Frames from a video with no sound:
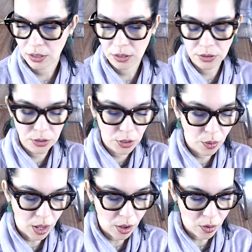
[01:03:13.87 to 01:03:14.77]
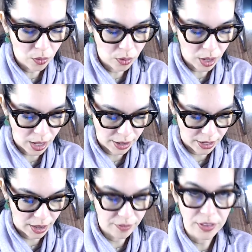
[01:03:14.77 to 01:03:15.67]
you know how I
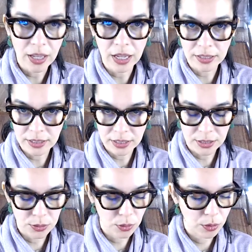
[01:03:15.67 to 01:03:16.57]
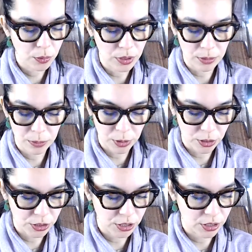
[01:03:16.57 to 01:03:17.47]
have that Etsy store with the
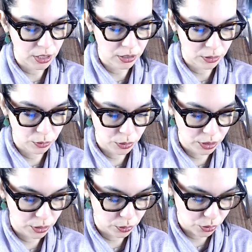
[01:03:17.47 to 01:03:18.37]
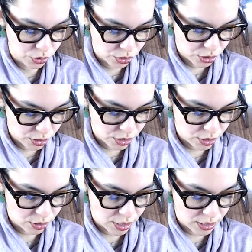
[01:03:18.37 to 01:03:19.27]
merch and like really cool shirts and
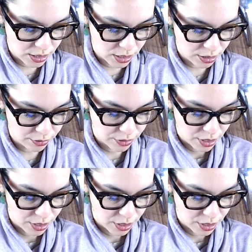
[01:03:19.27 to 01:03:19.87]
all that stuff,